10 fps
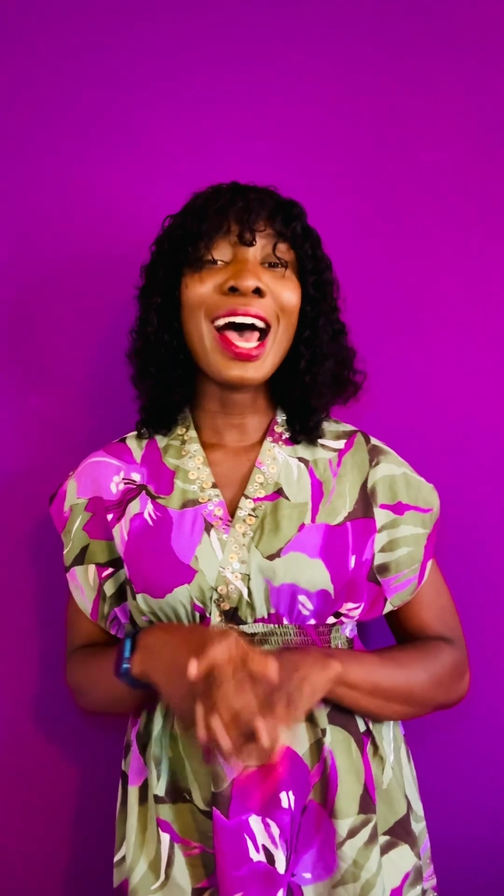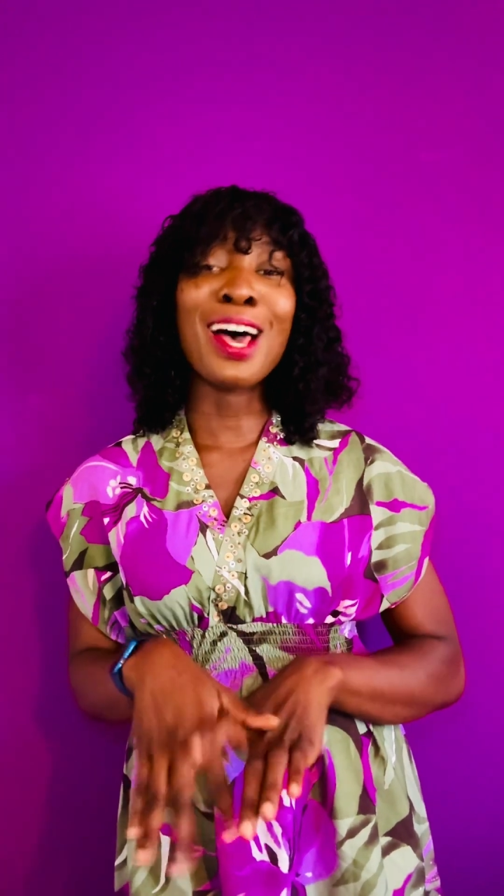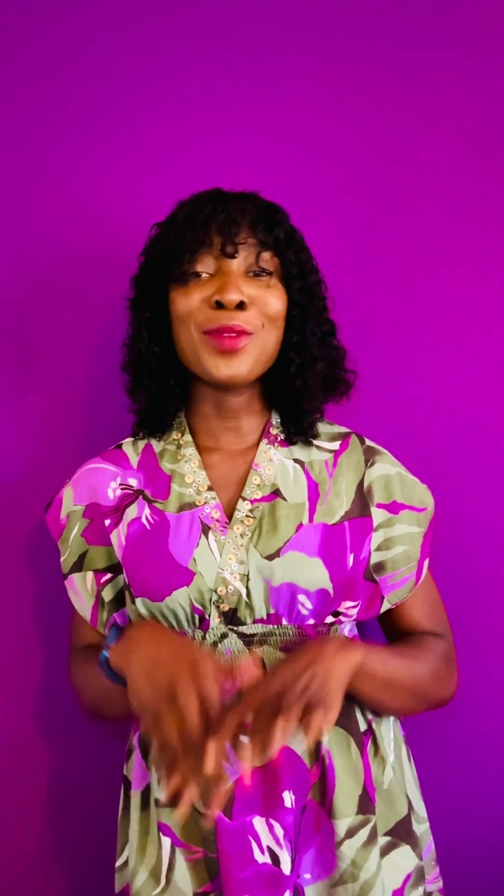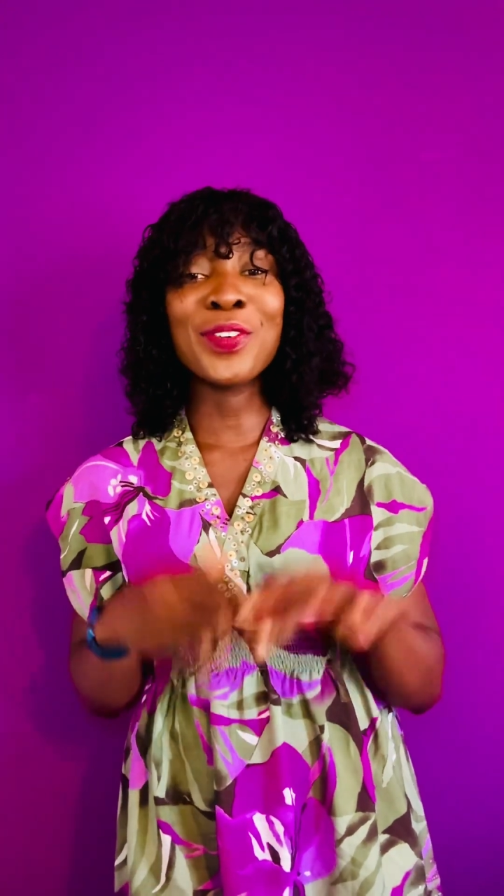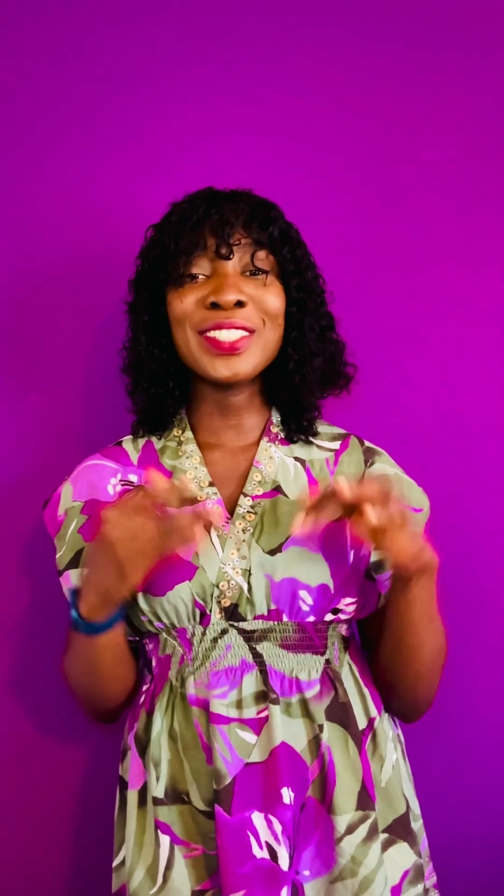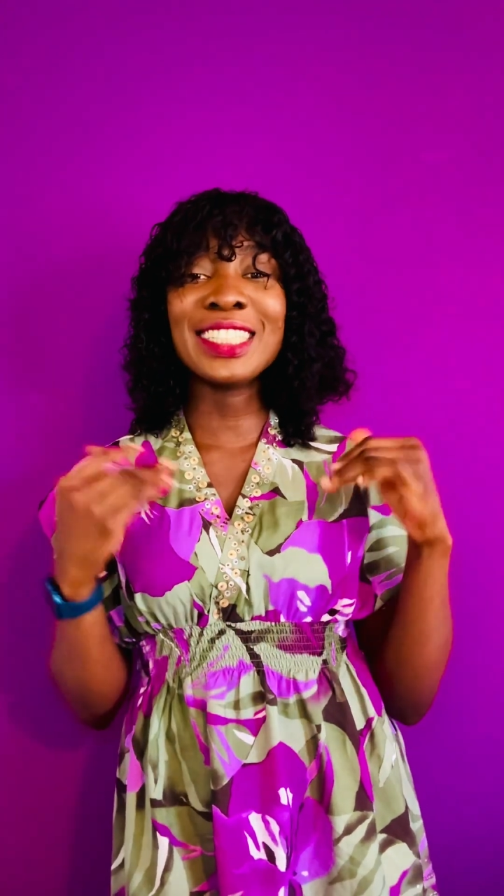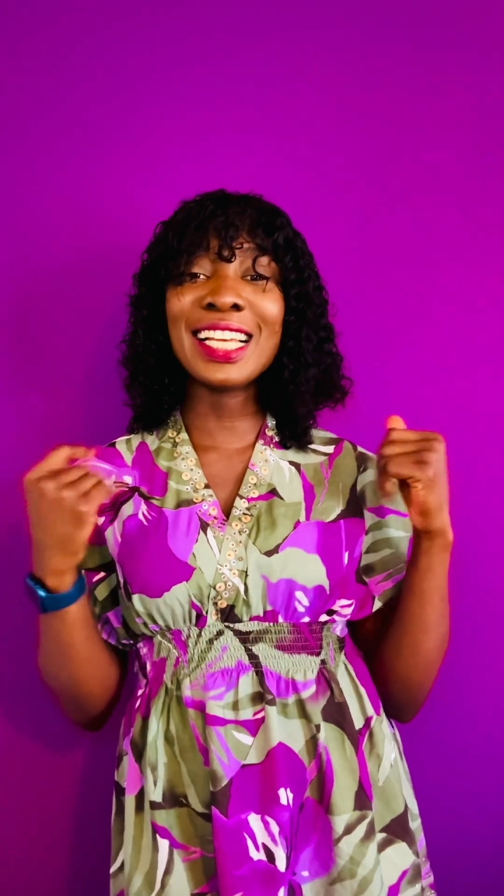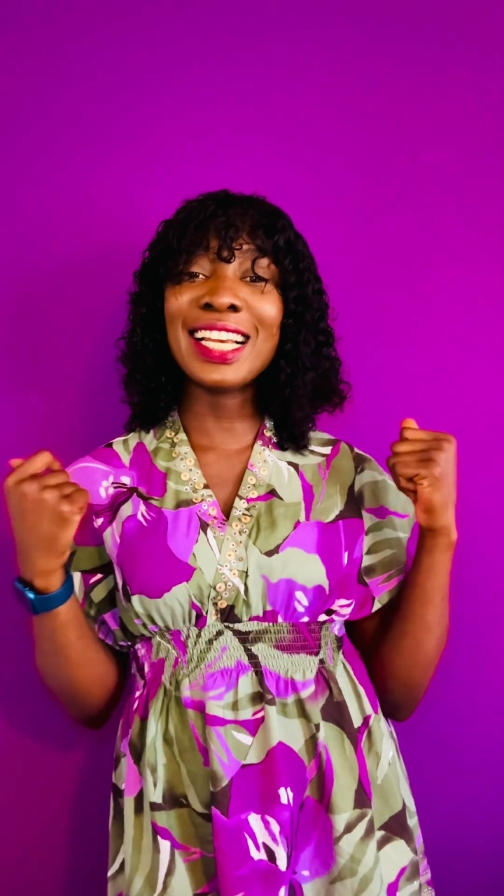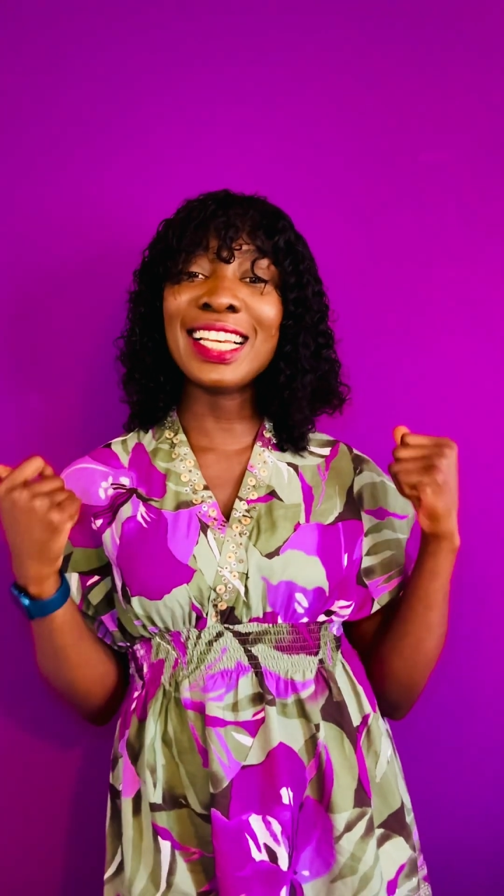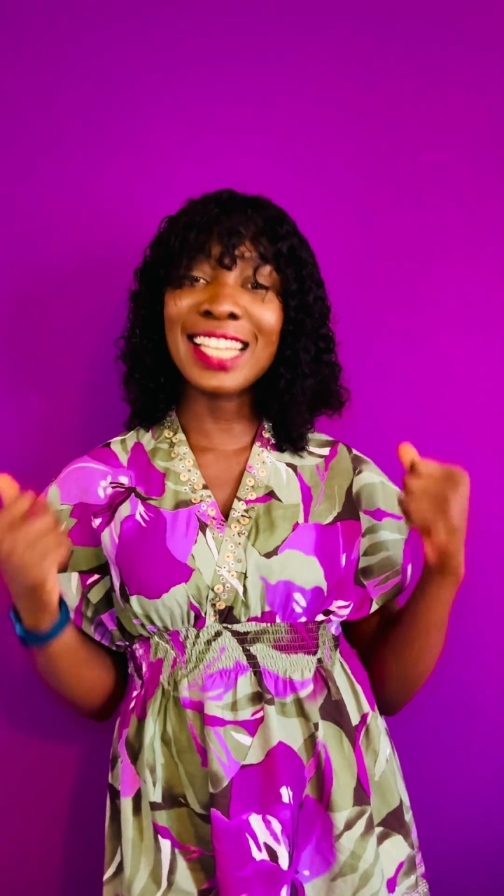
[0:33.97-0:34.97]
I'm
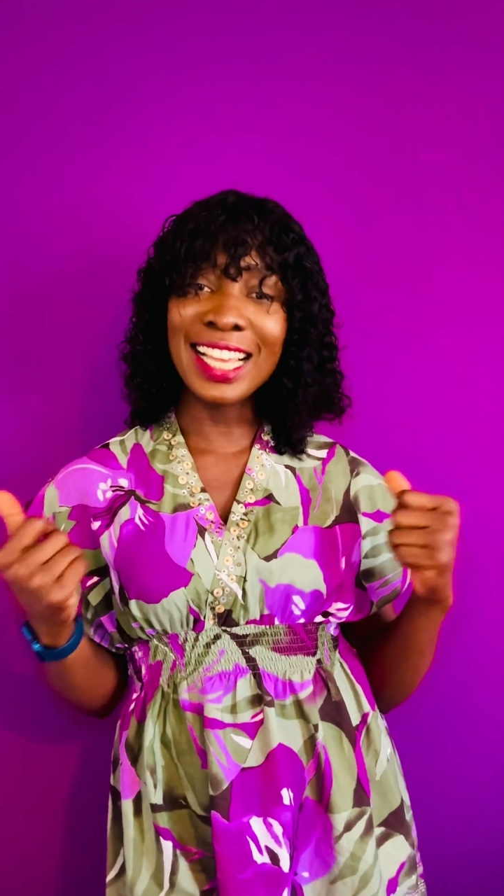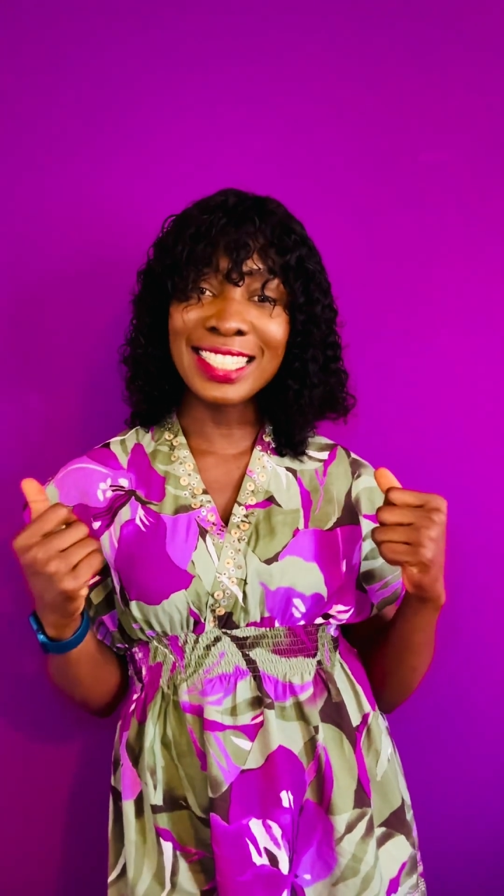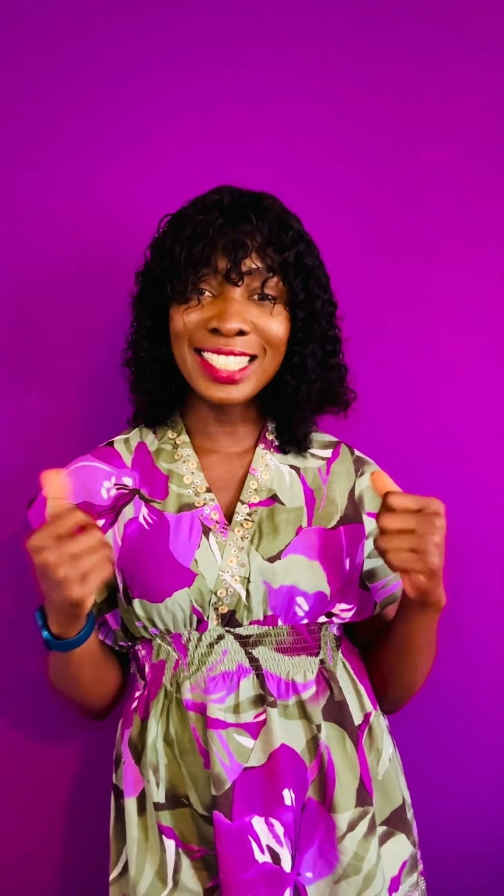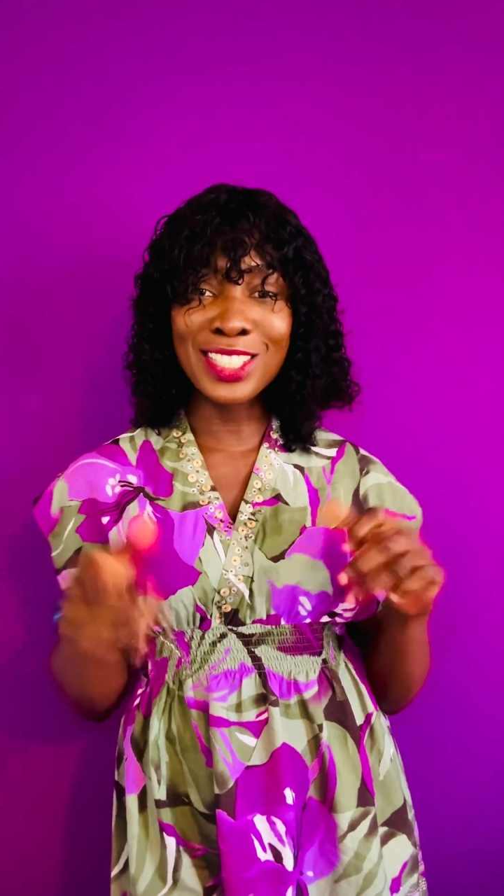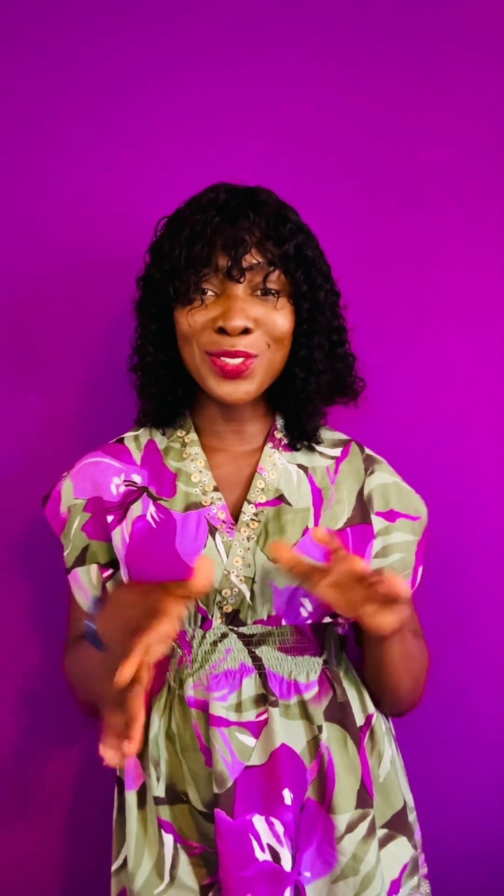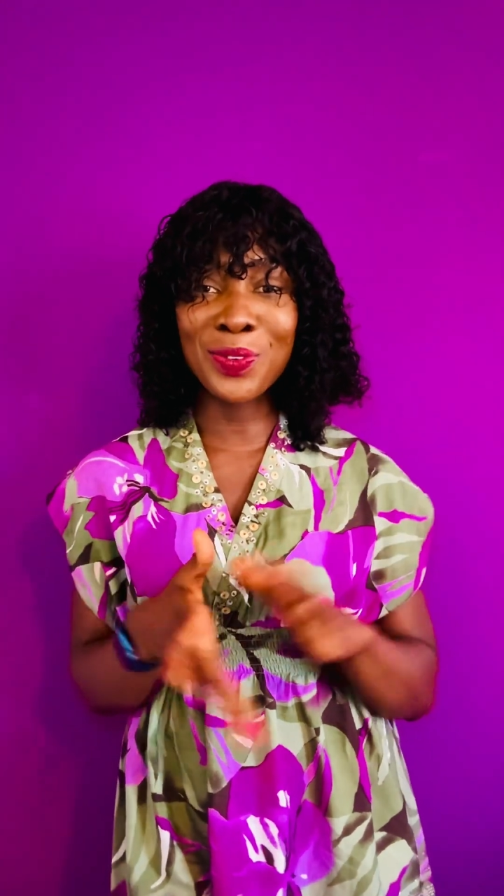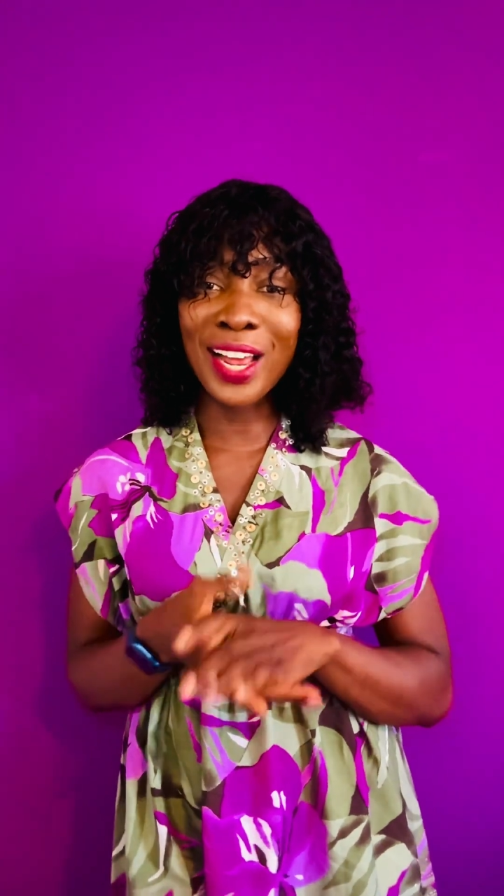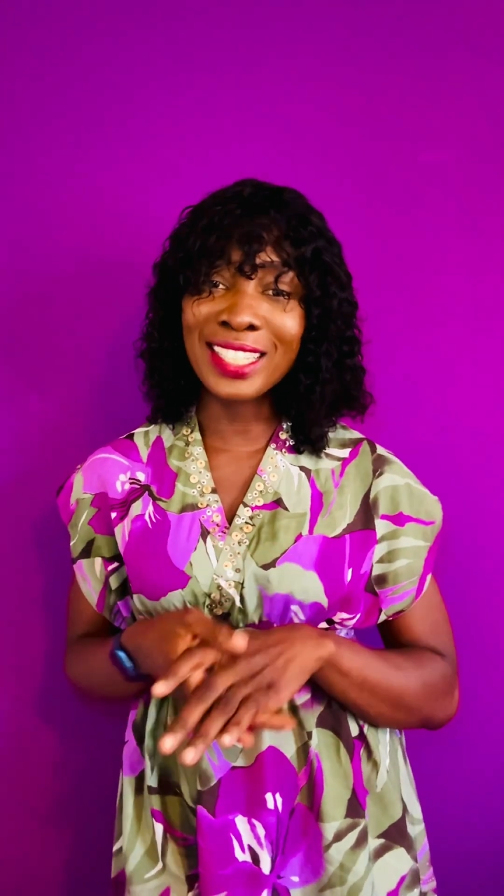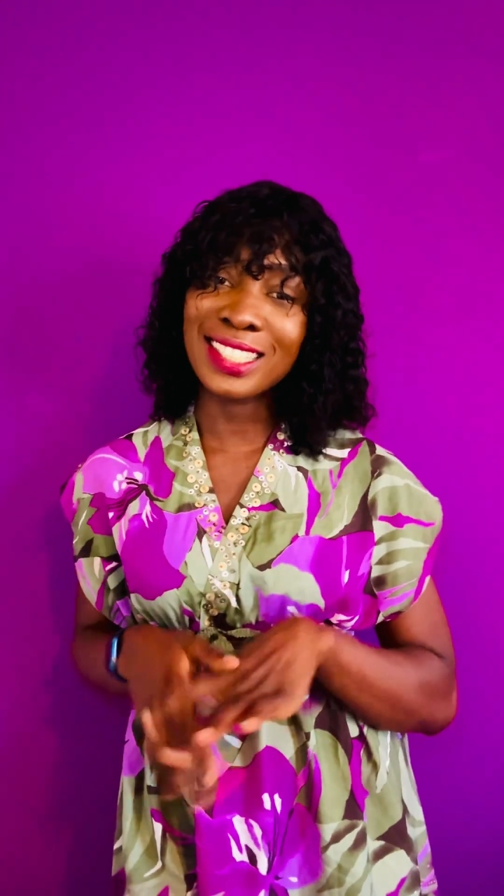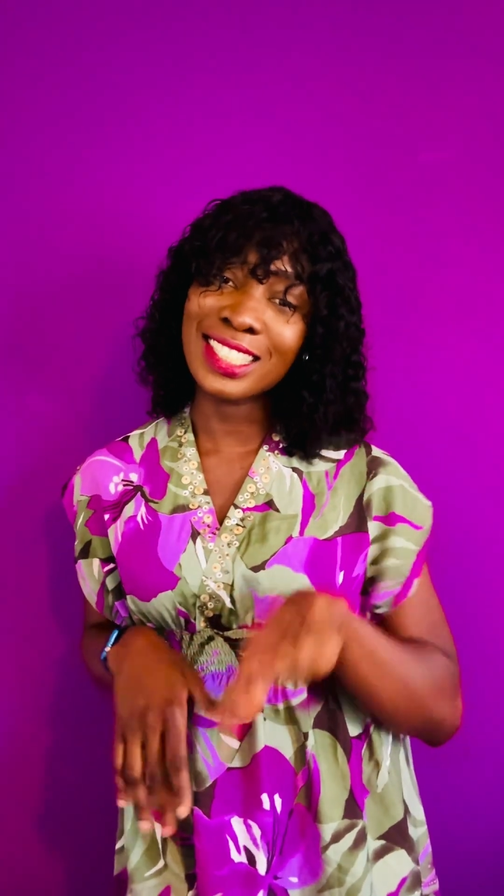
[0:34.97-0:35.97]
officially licensed to
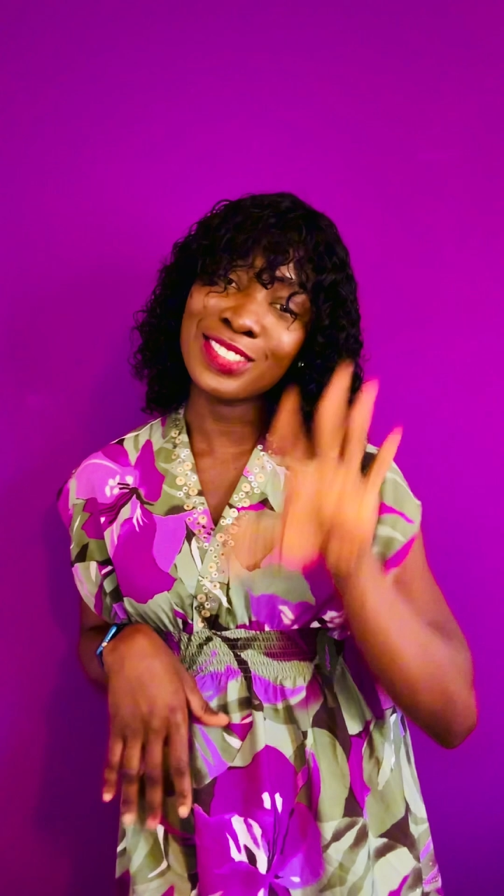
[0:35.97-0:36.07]
practice